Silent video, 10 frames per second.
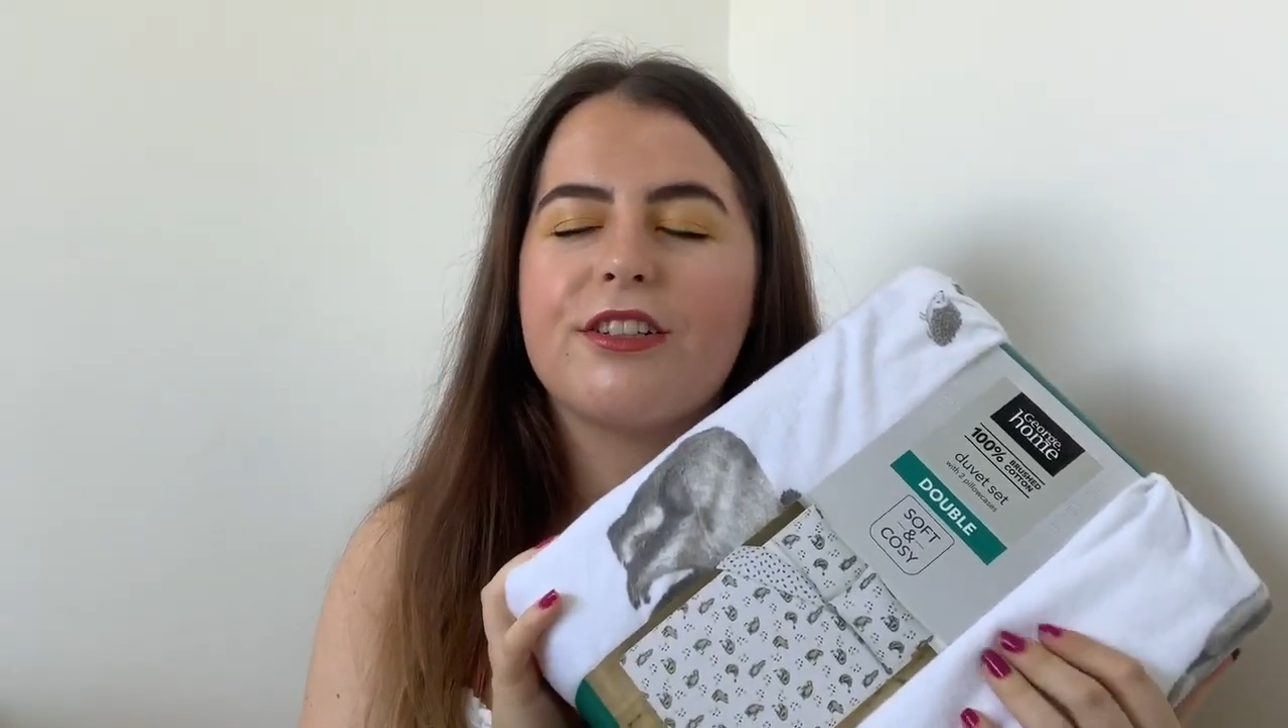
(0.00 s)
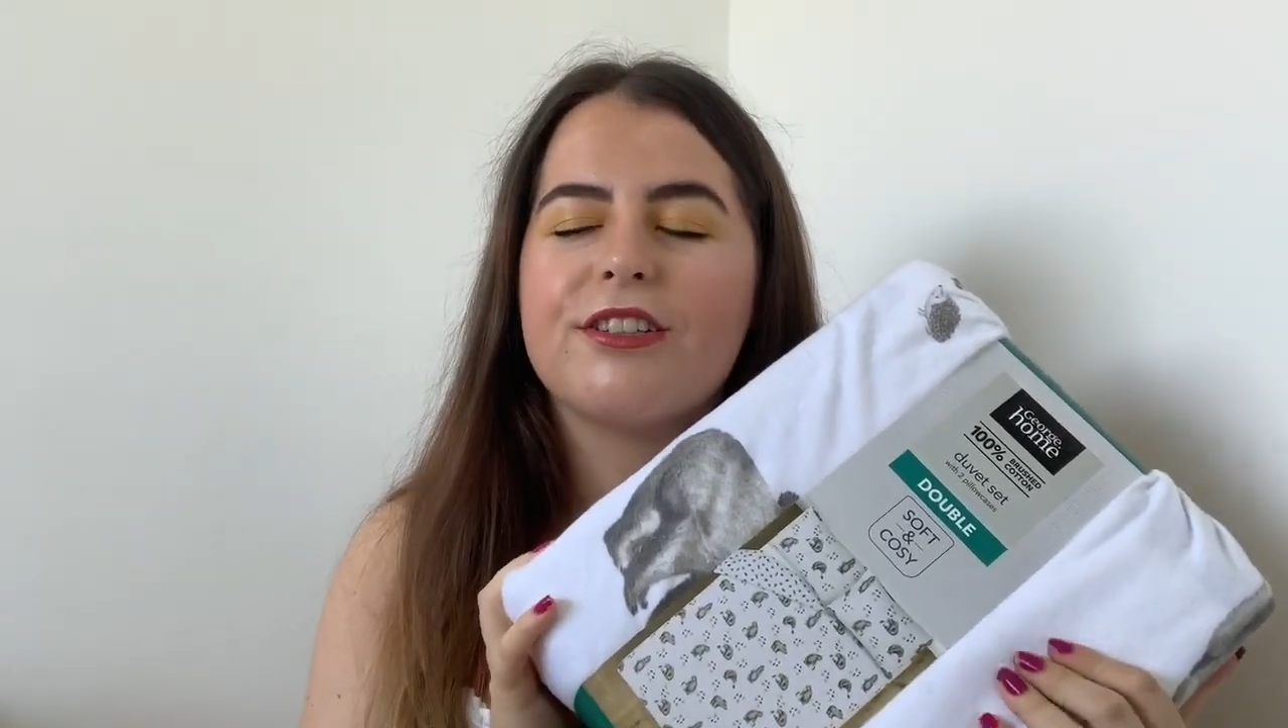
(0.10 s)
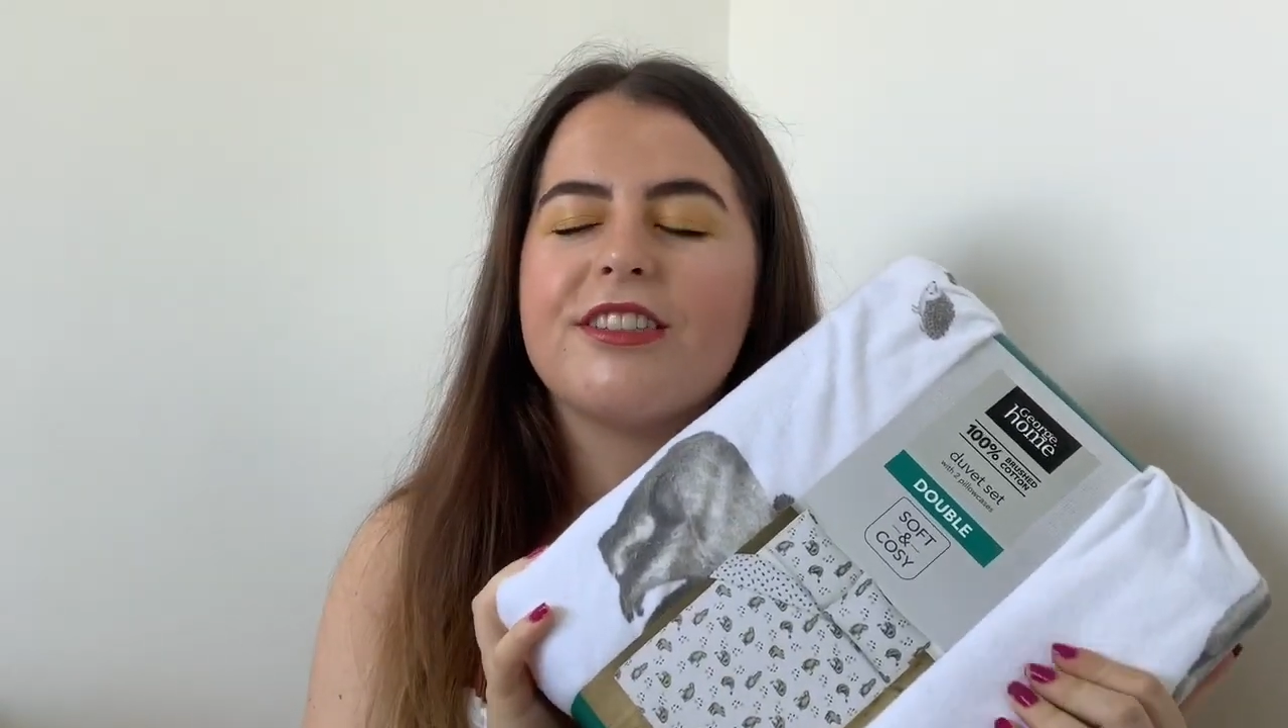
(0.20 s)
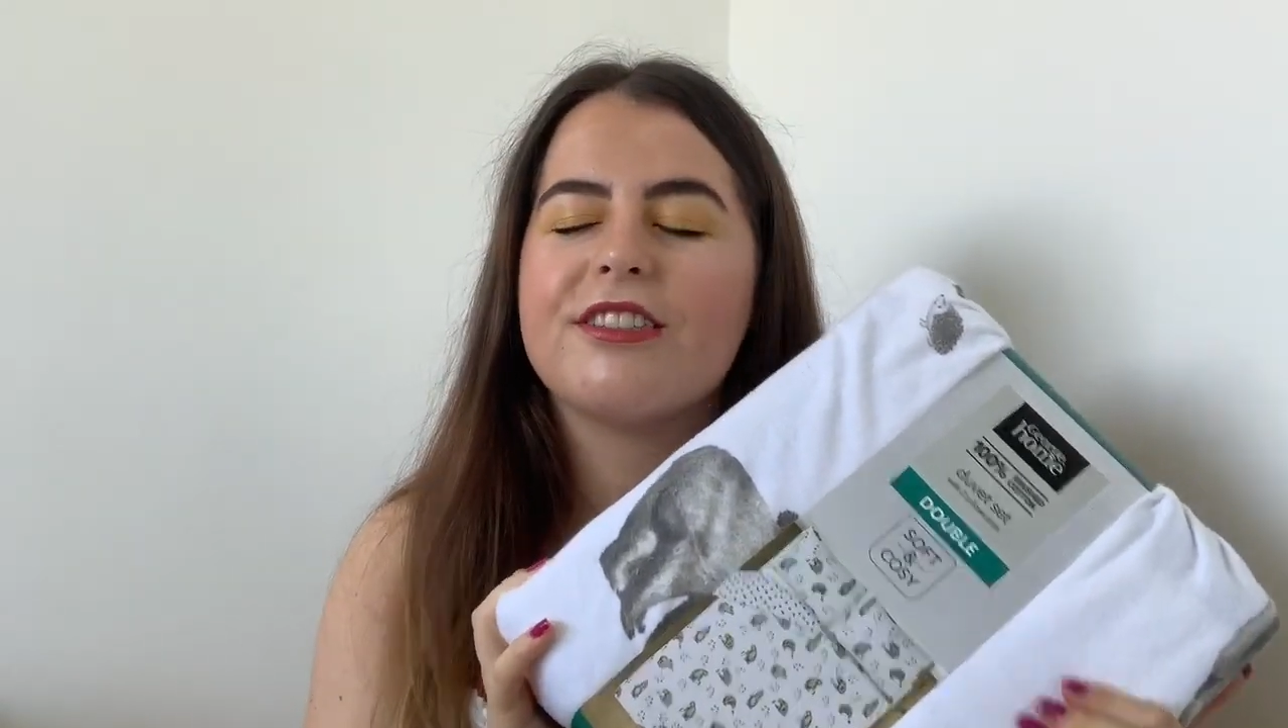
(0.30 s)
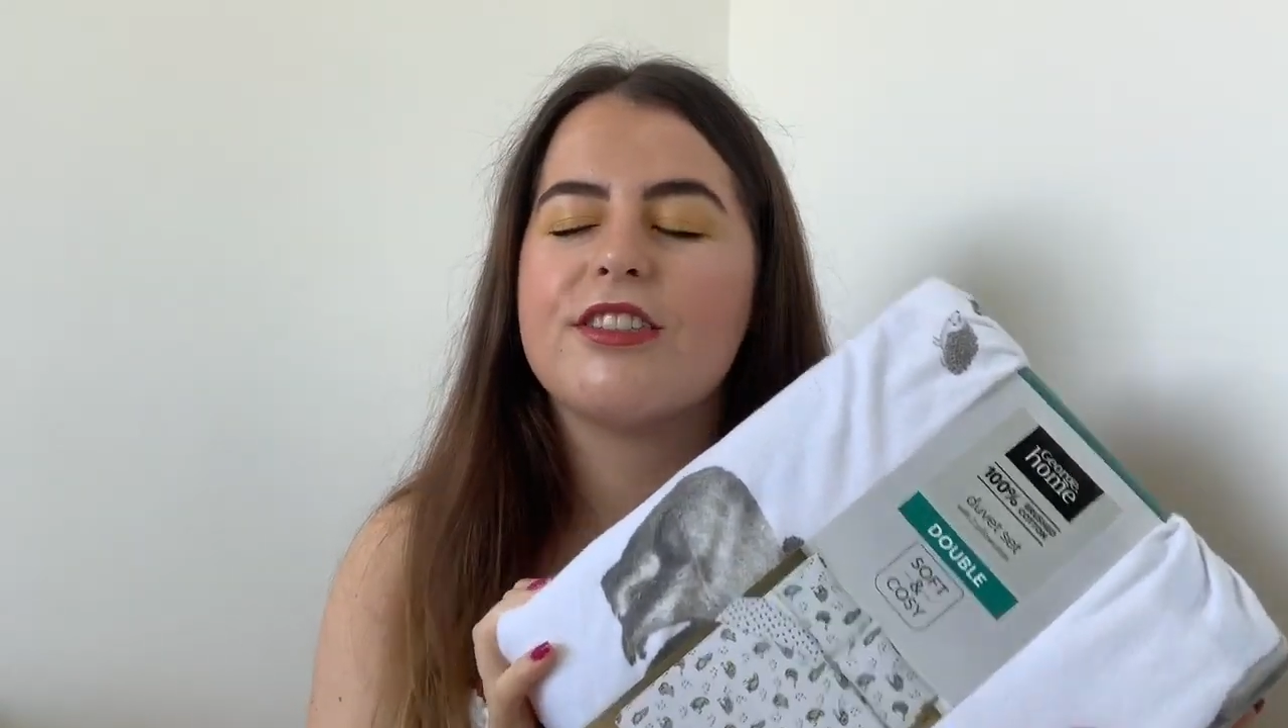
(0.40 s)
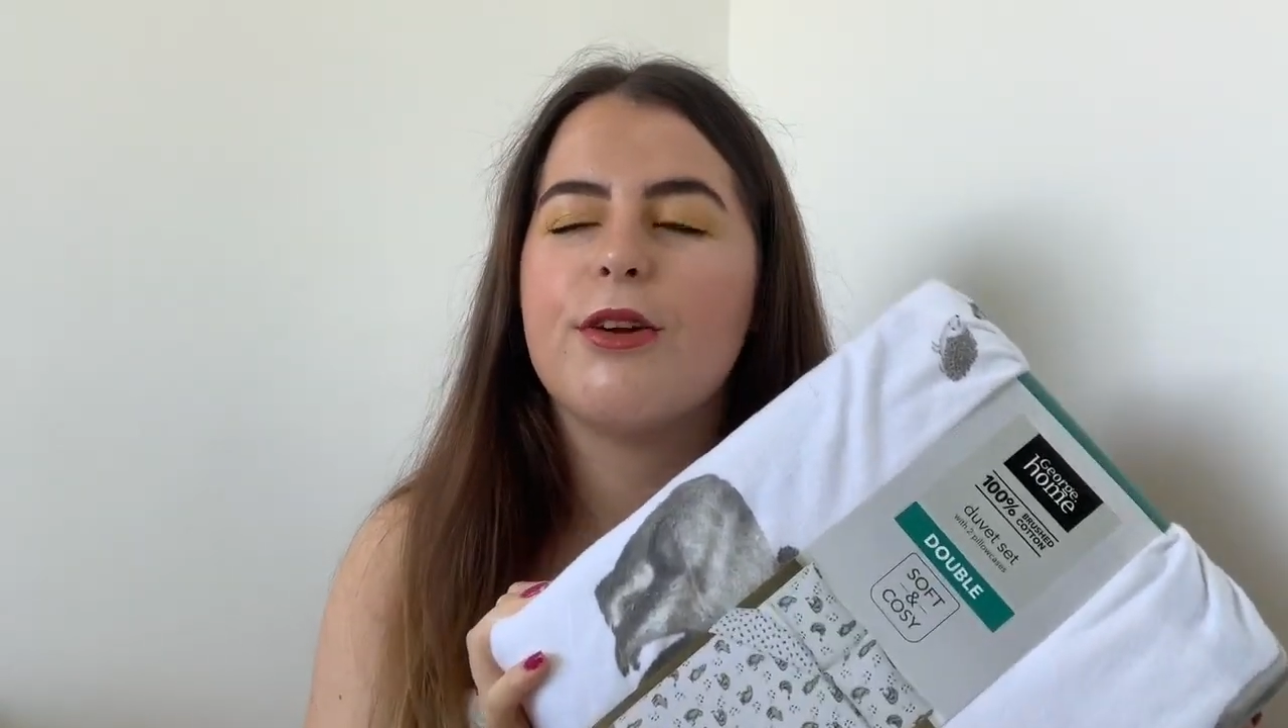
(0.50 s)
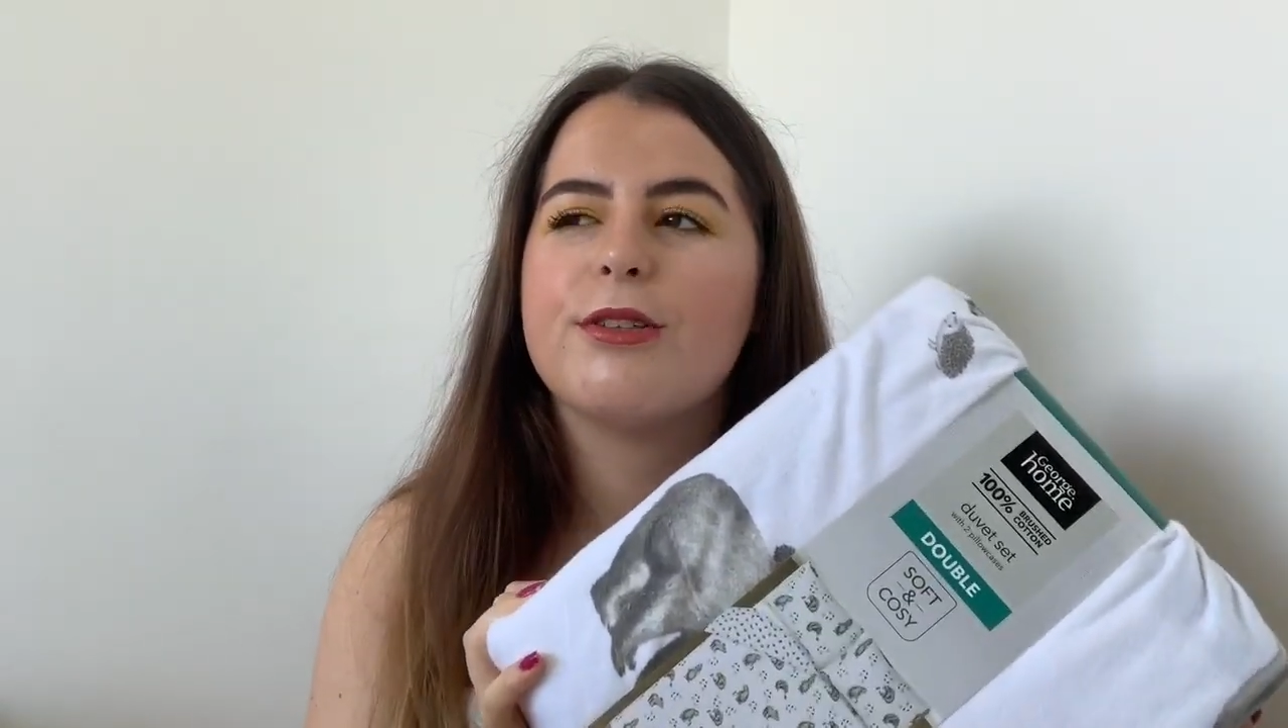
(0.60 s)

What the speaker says: because it's so